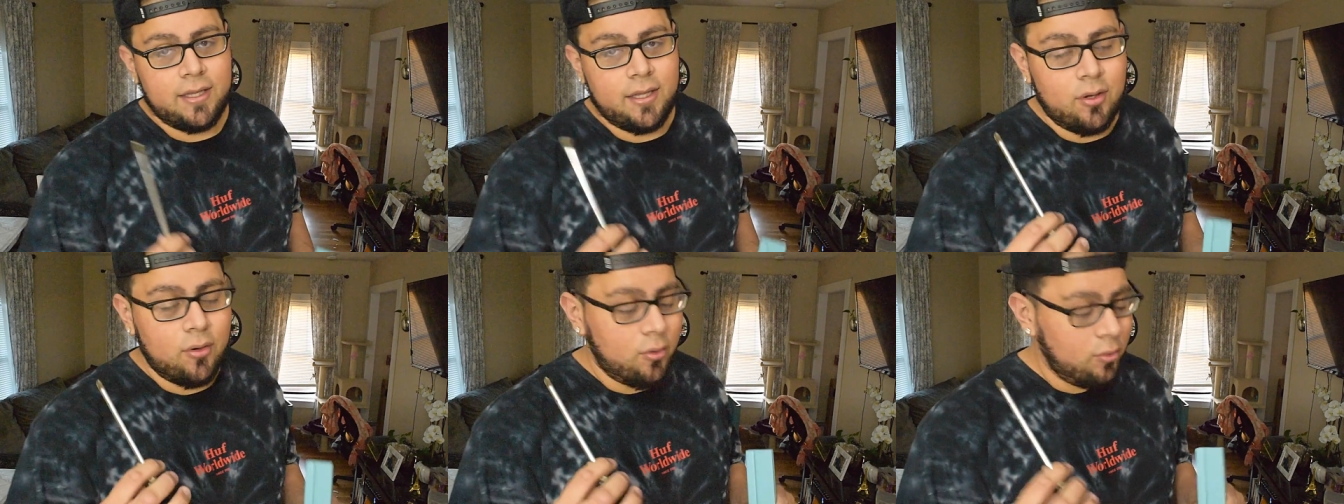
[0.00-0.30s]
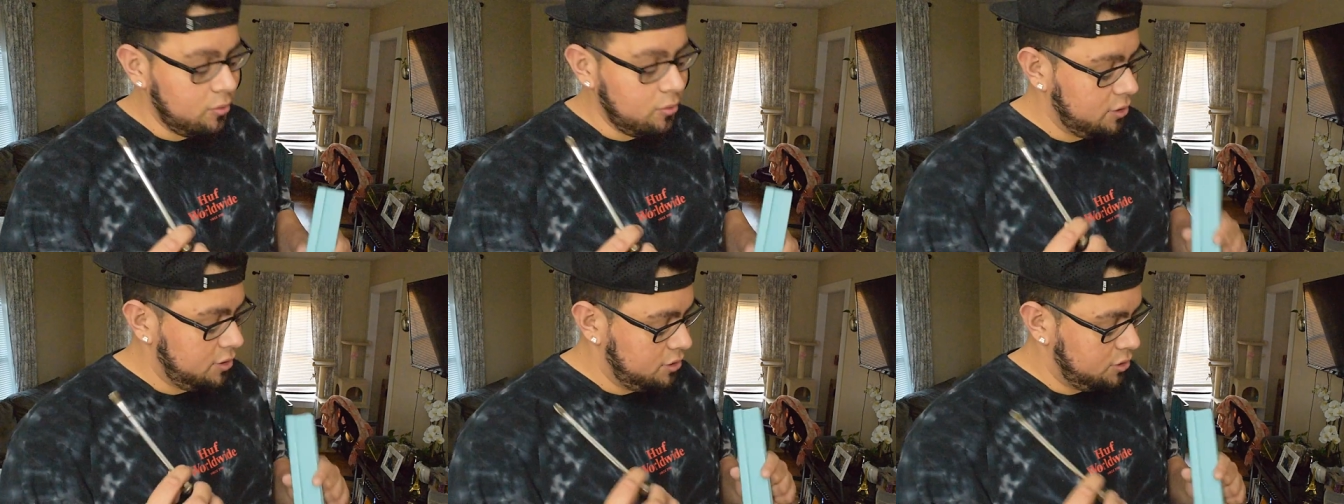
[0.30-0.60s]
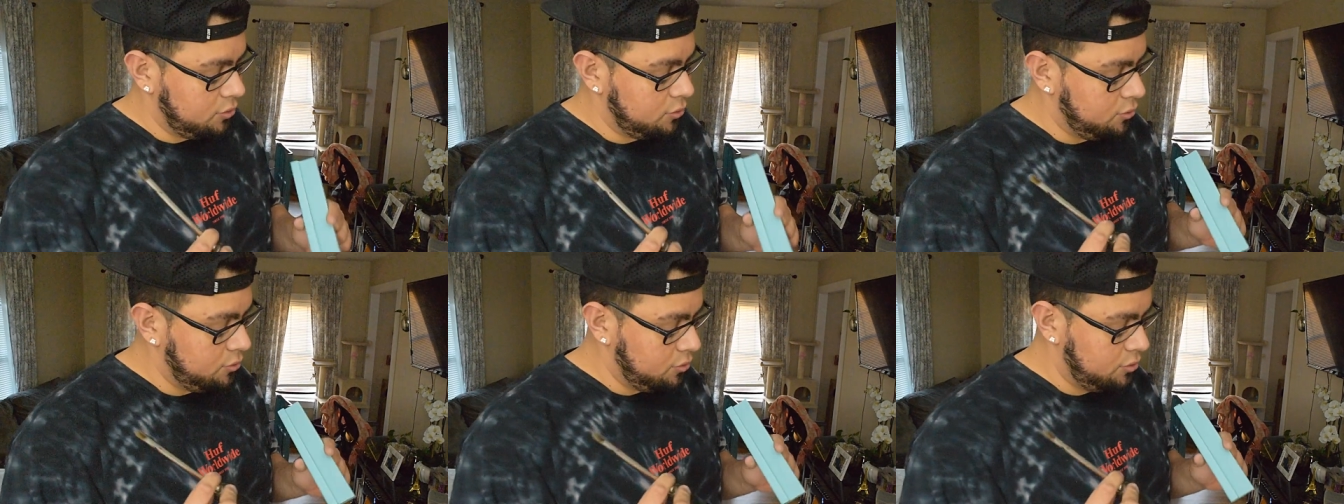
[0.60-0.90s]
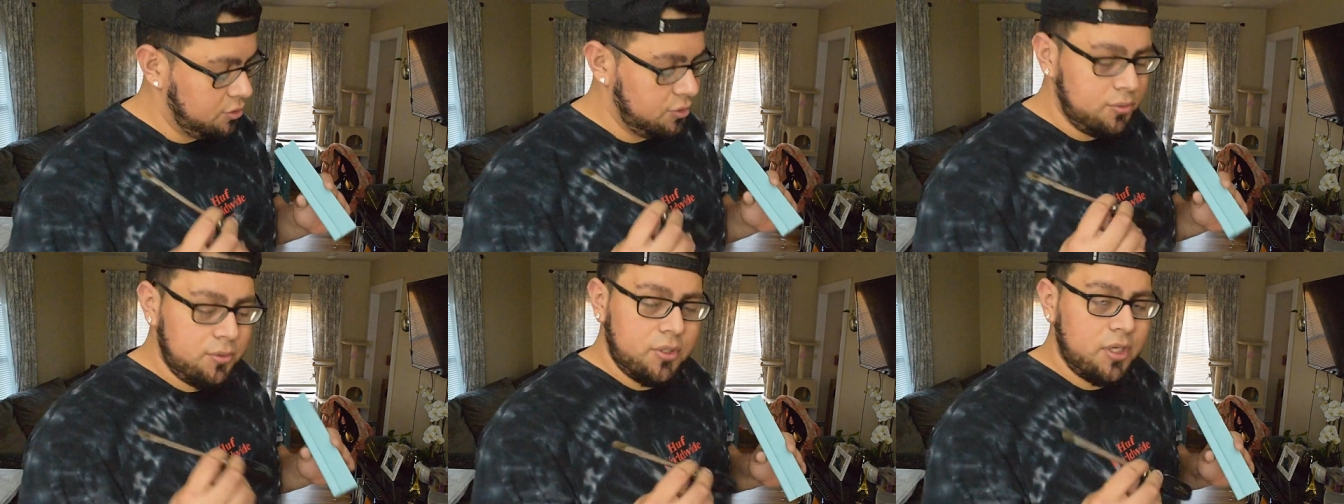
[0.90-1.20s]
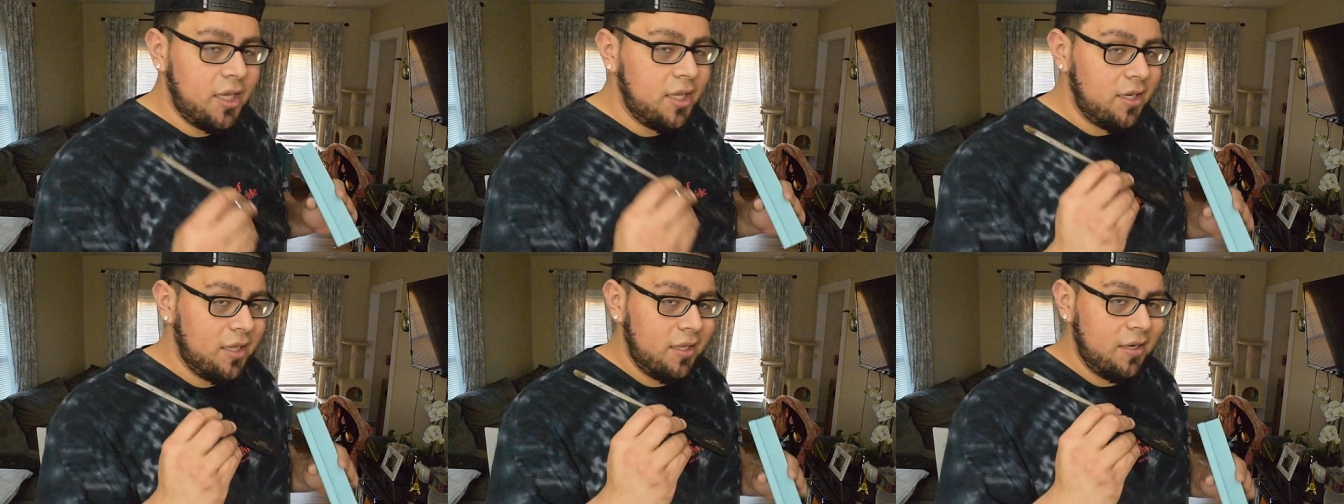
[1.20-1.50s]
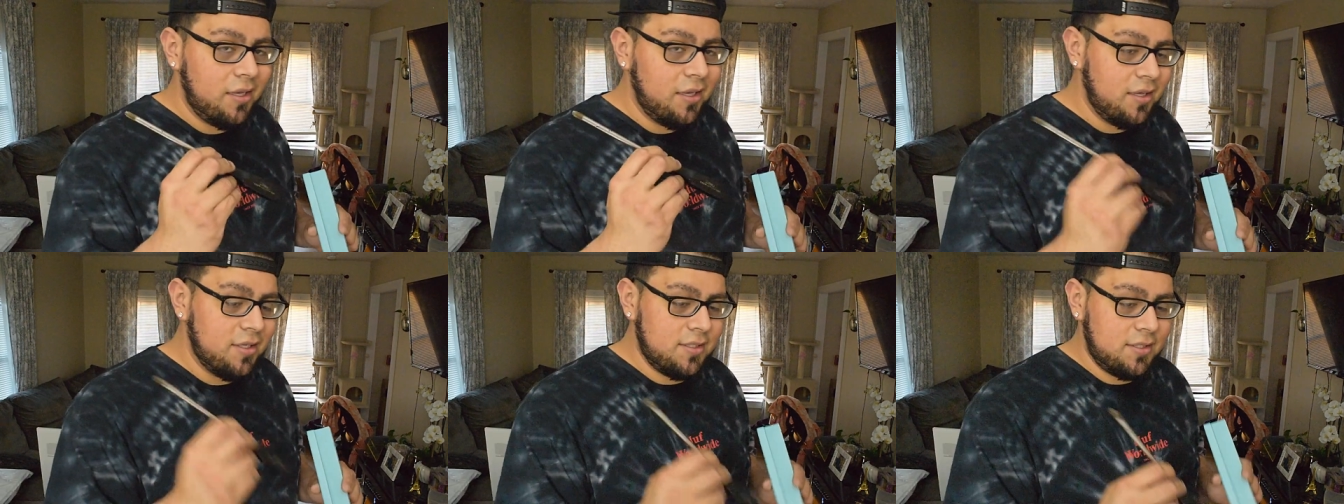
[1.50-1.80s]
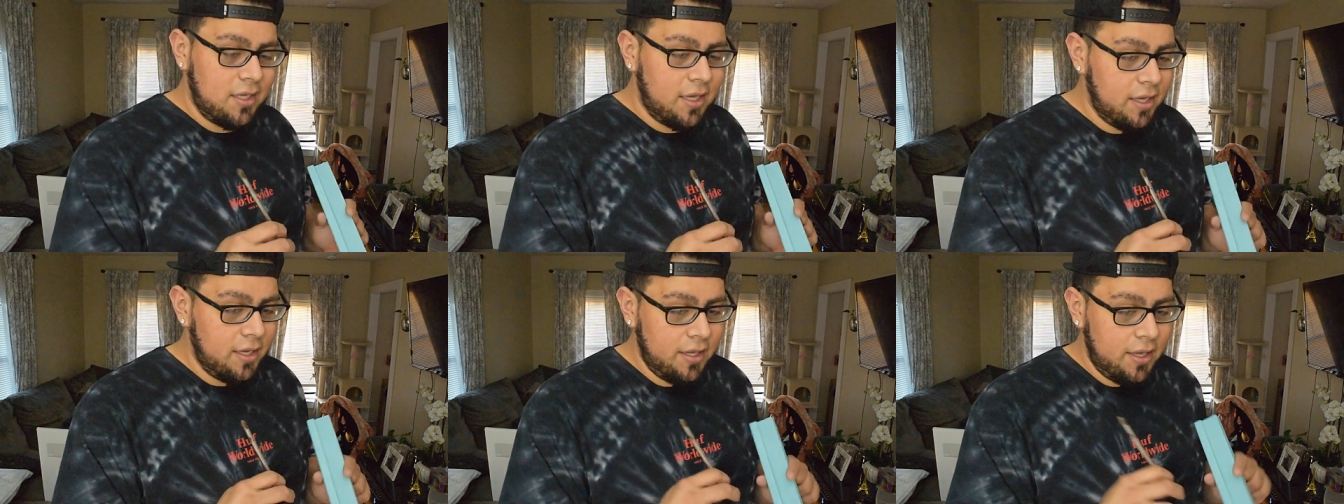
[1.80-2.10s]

the only tool you needed, aside,